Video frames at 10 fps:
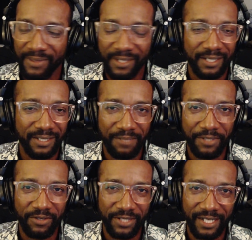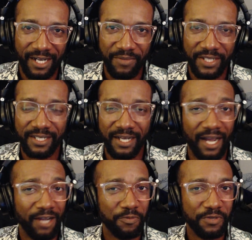Let me know in the comments. I
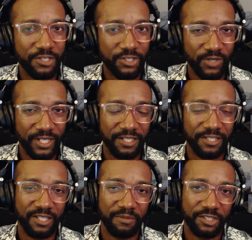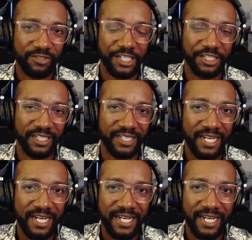hope you enjoyed this demonstration.
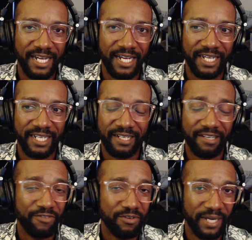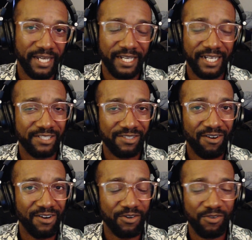And if you make a
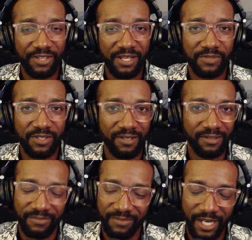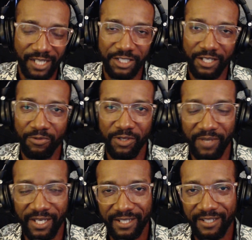song or a theme song, hey, share it with me
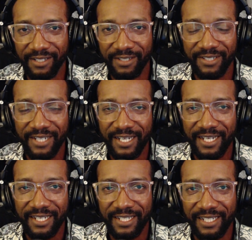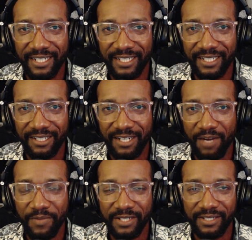in the
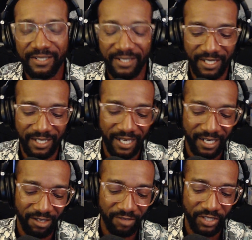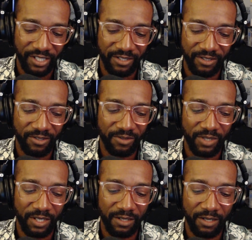comments. And I'd love to hear
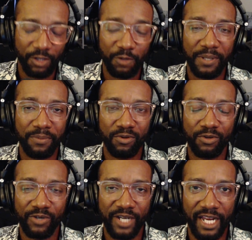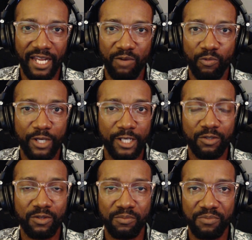other people creating
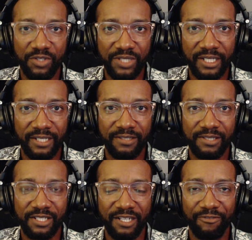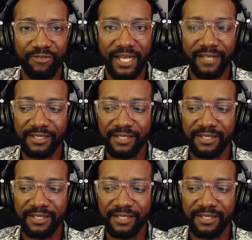real music stuff that's